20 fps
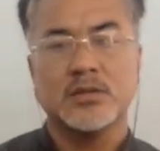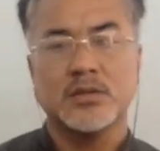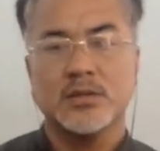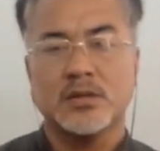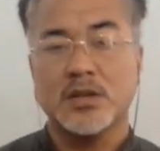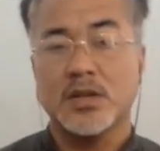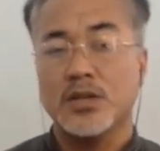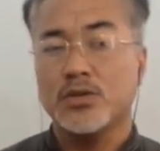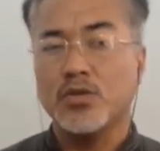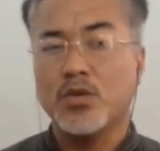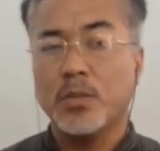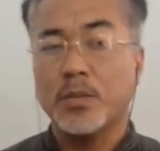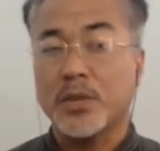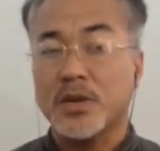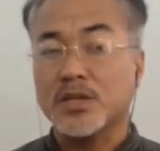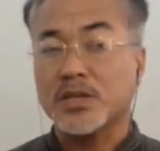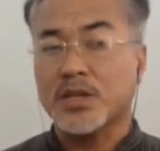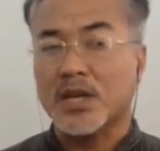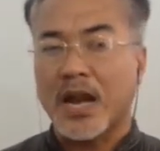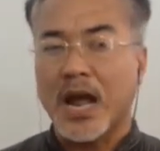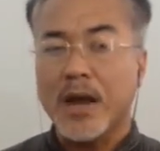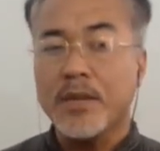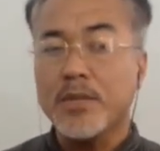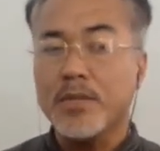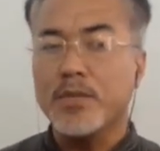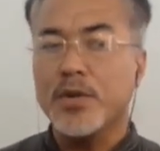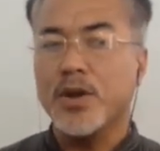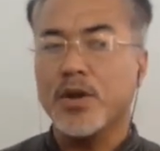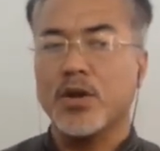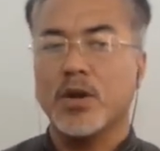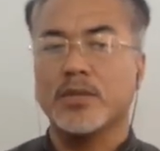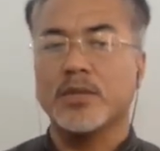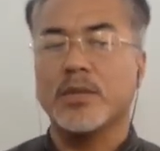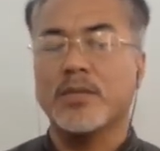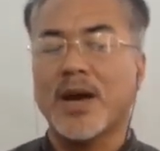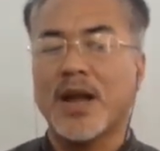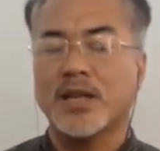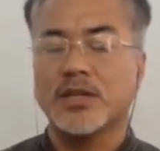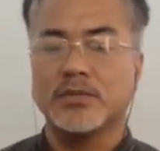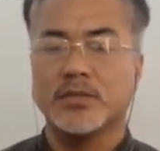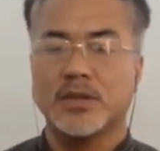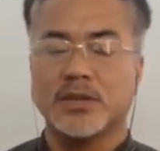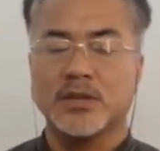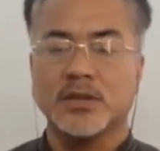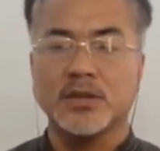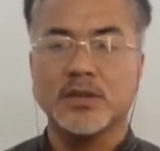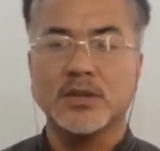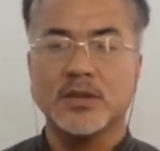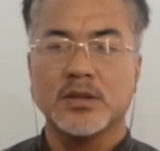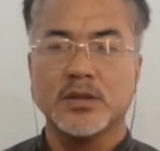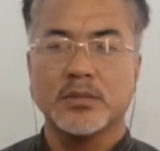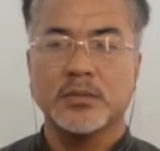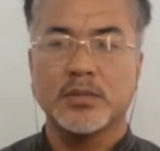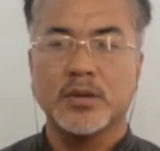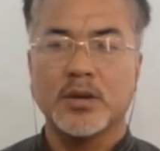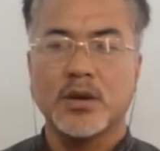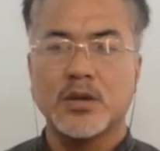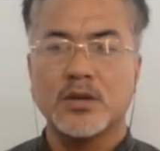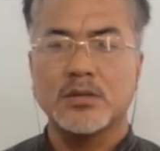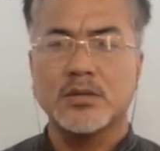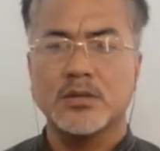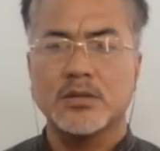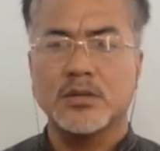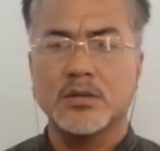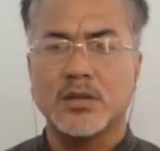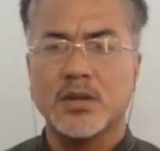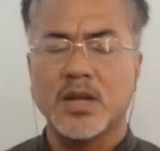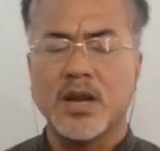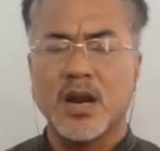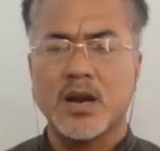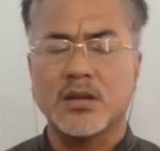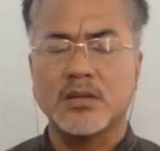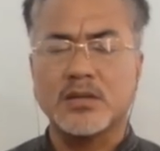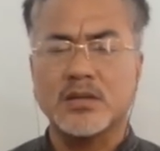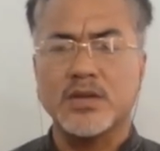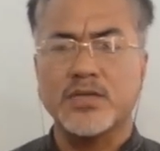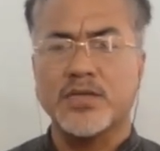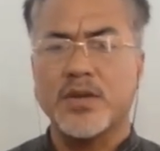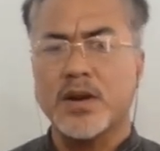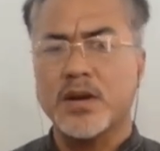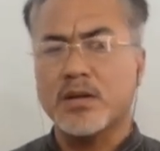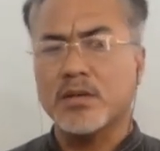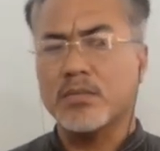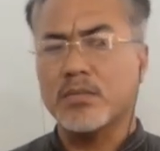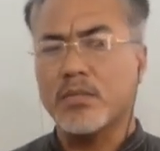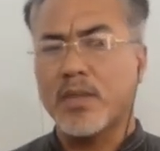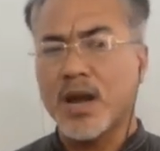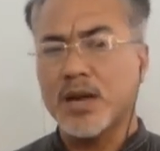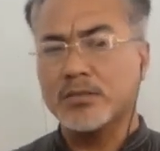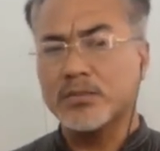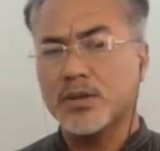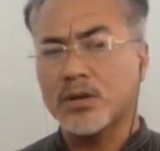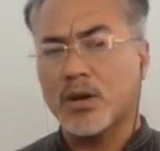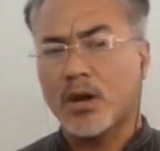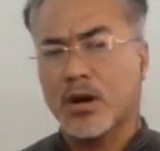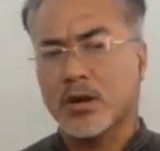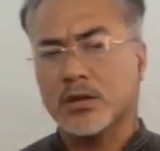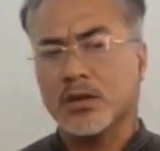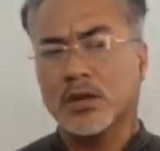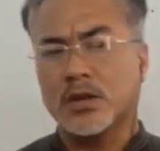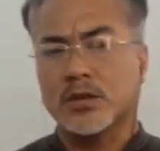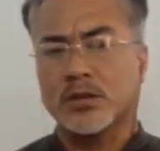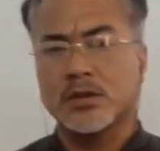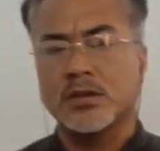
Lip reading: There is no prescribed meaning of the management because there are different management authors